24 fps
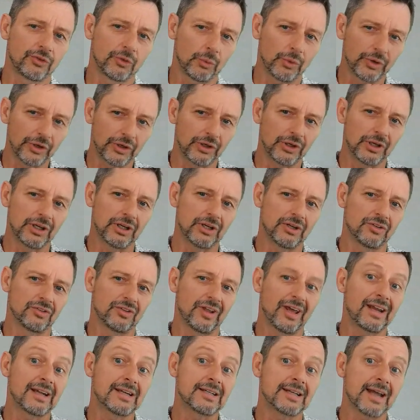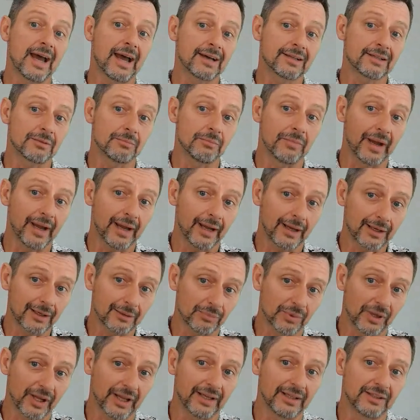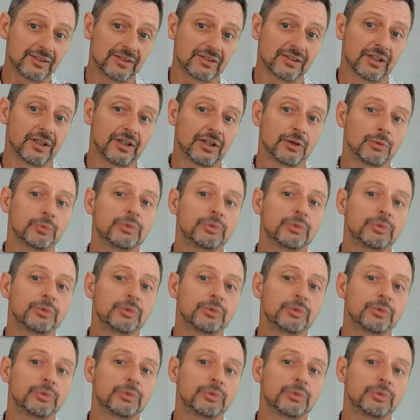So what you need is that data marketplace,